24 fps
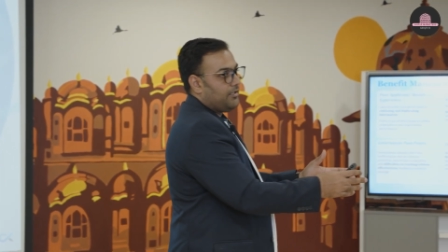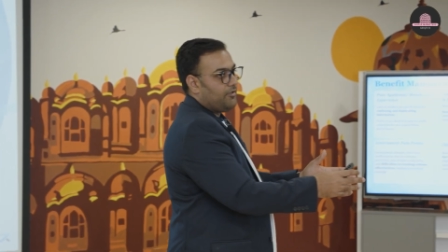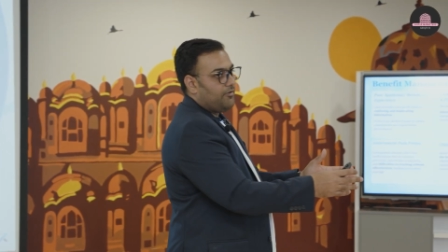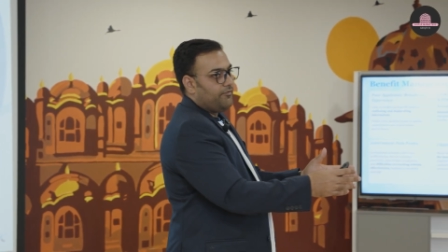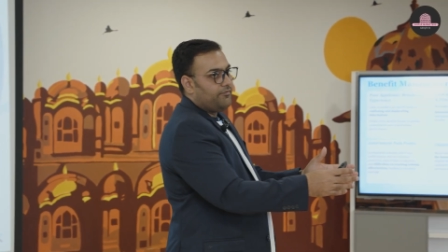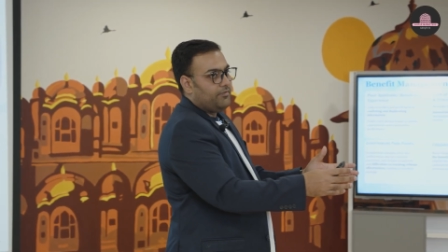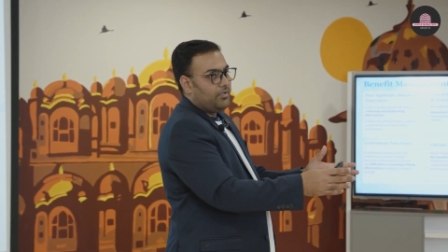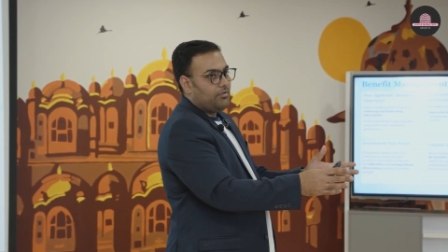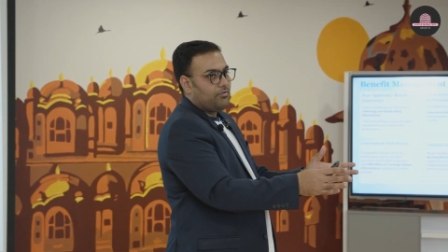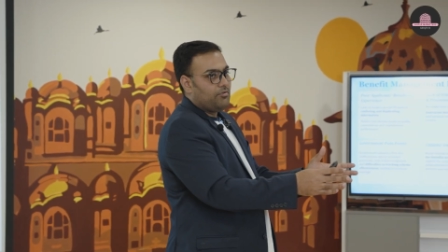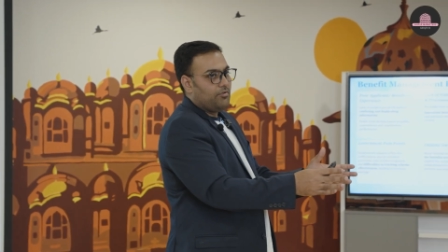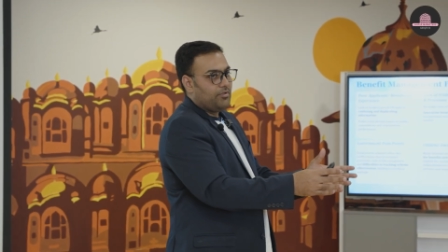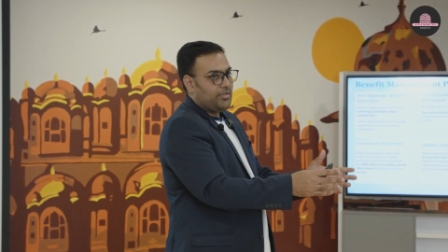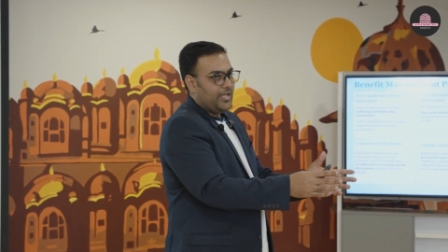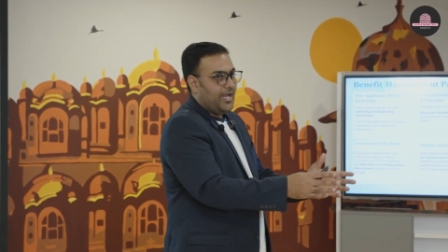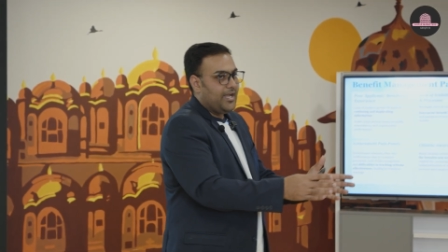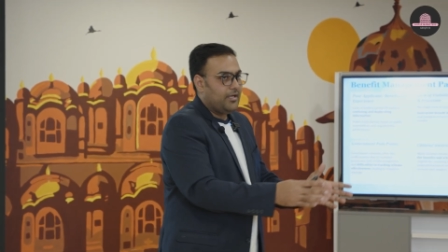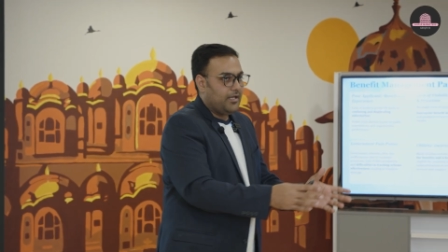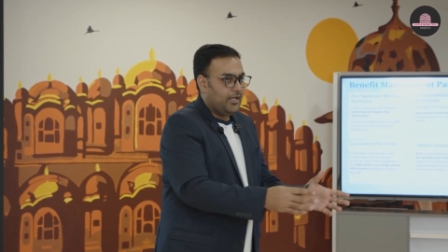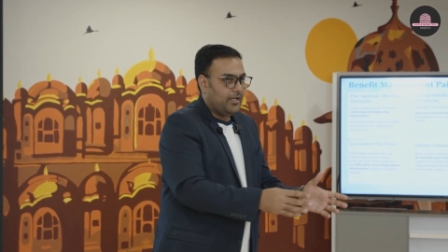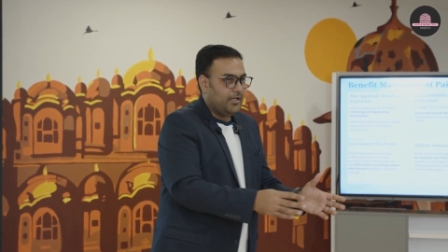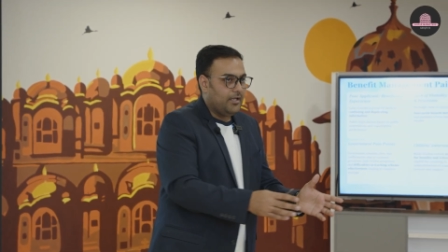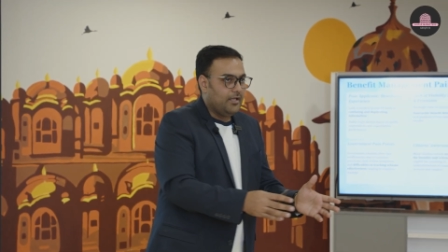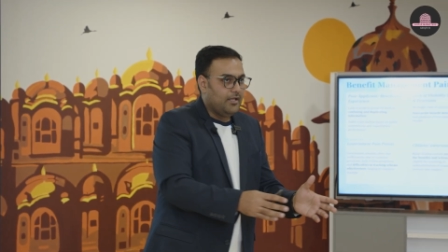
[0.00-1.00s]
of the
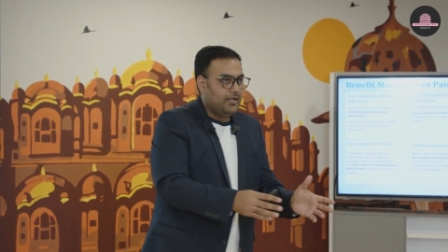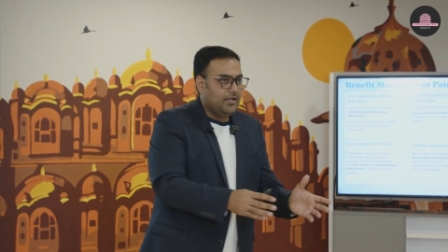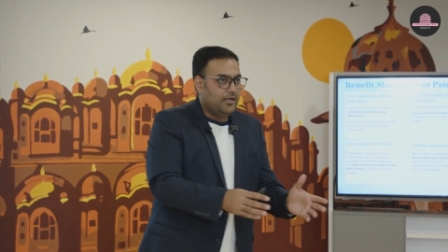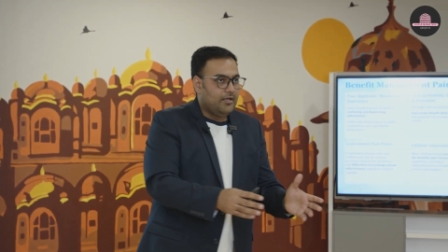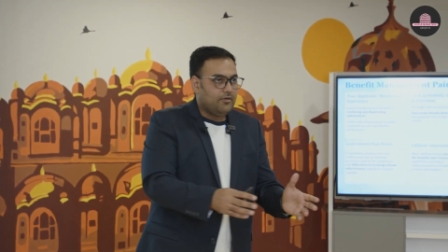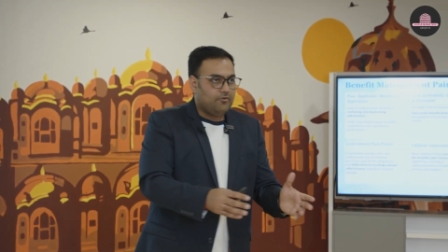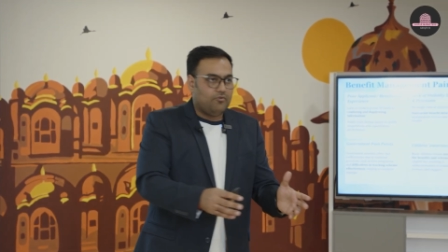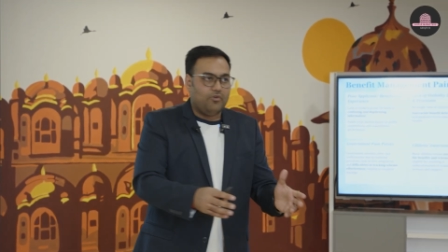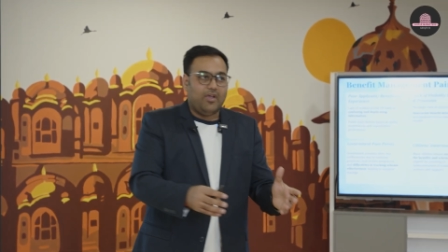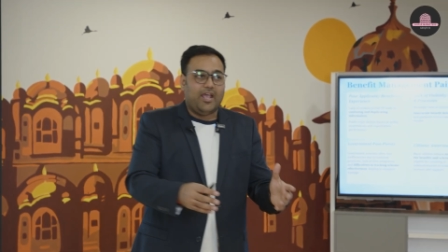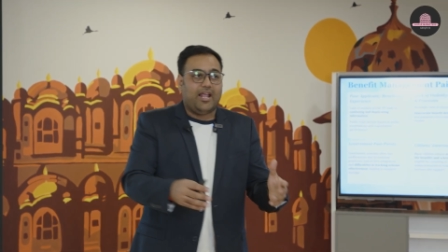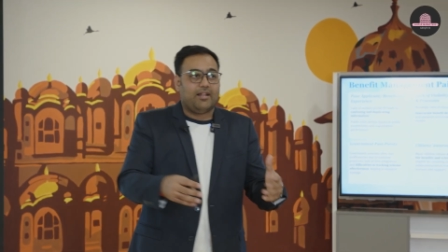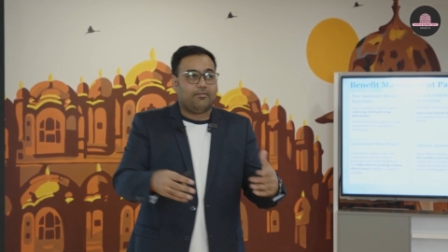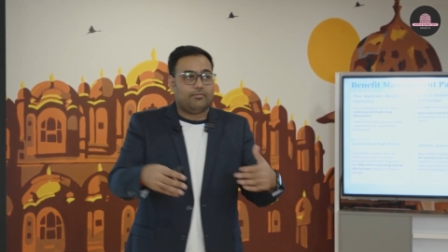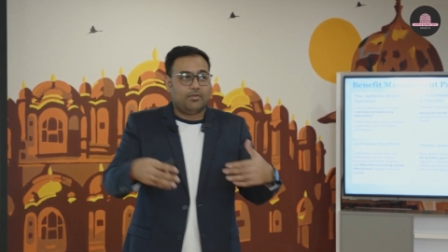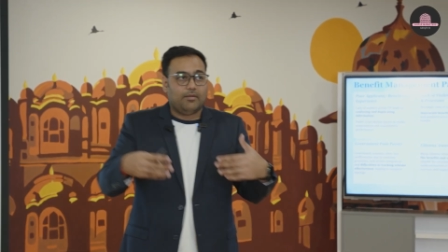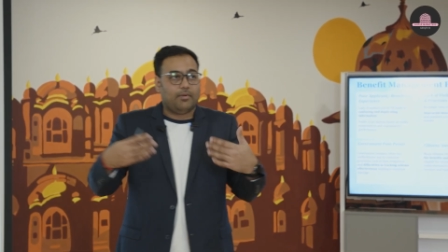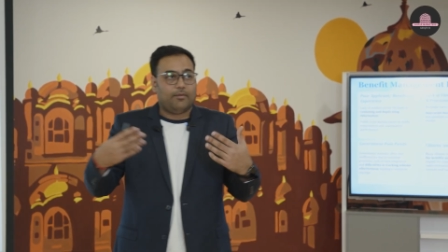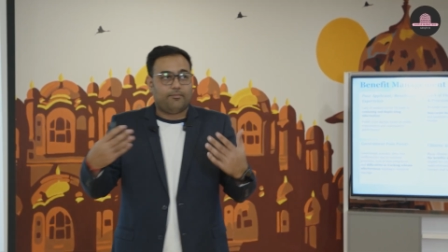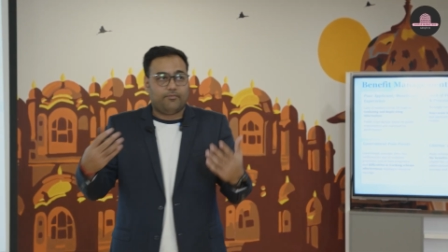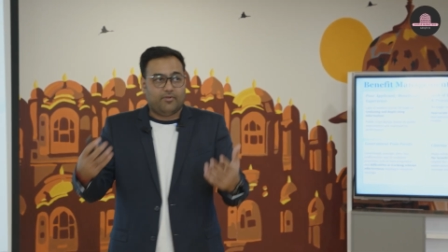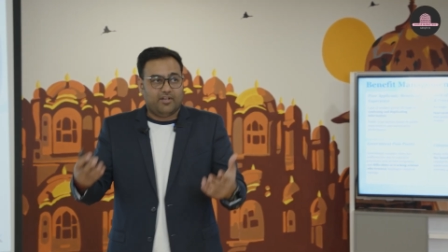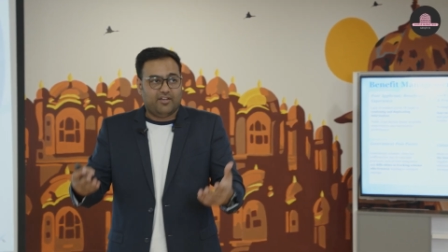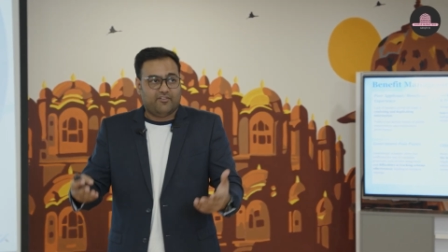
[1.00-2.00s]
society to help
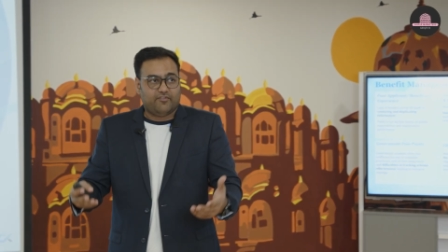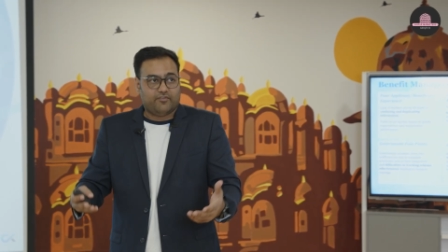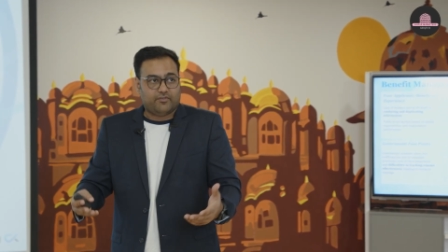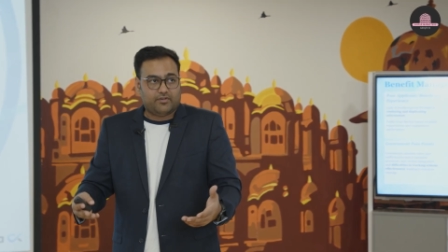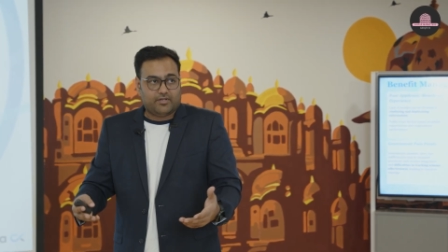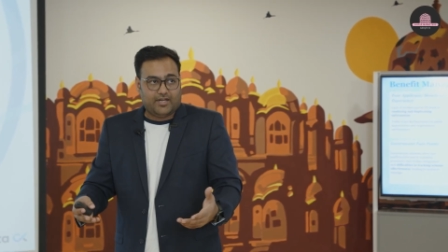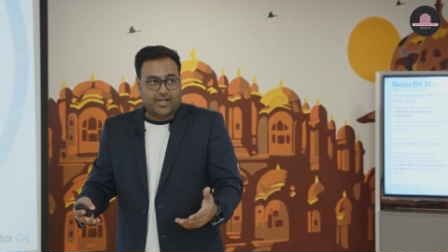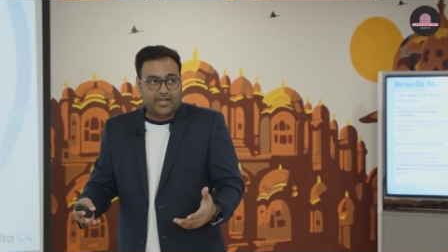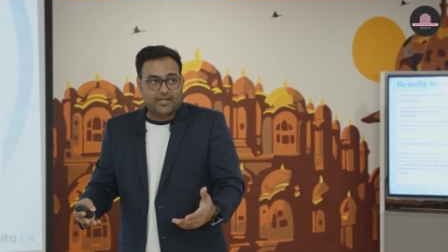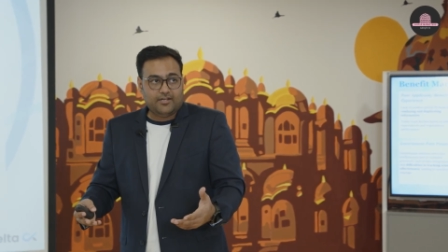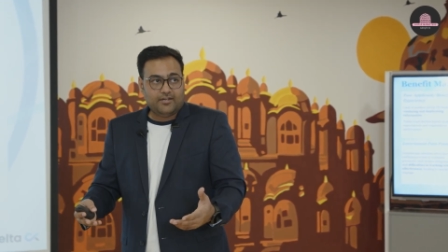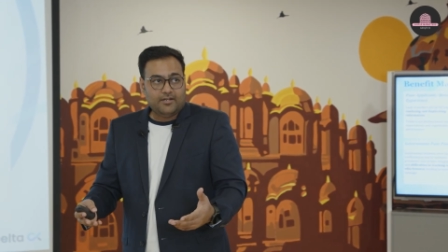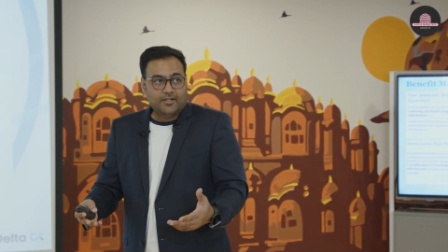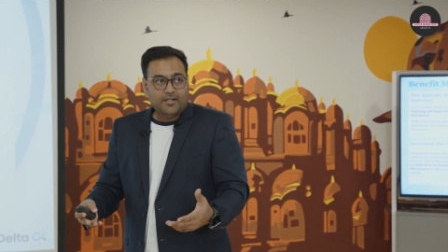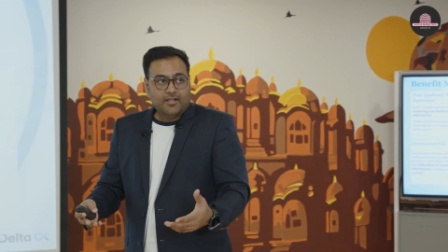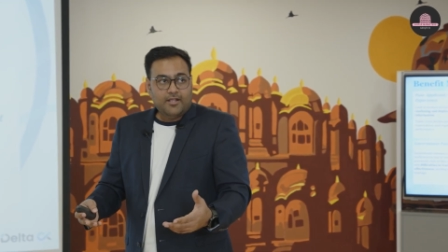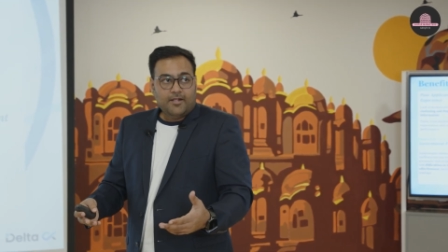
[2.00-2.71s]
them uplift, right?